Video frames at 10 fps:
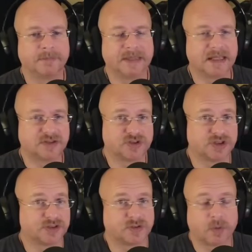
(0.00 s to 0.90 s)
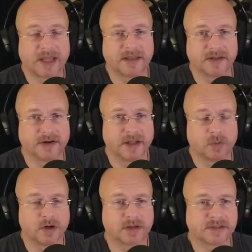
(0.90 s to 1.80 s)
It's just the way the internet
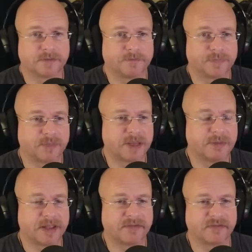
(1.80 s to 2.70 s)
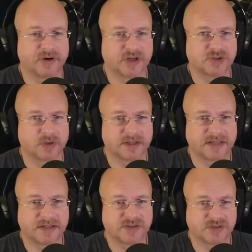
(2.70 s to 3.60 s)
works. People have a very short
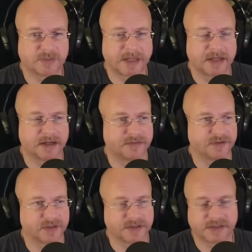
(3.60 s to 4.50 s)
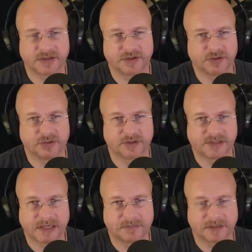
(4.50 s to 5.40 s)
attention span, and if you continue to do the
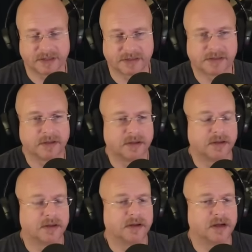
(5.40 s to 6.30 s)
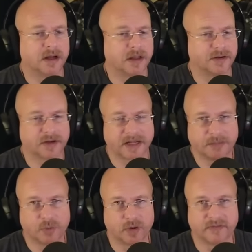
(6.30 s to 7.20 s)
same things, uh, they're going to get bored of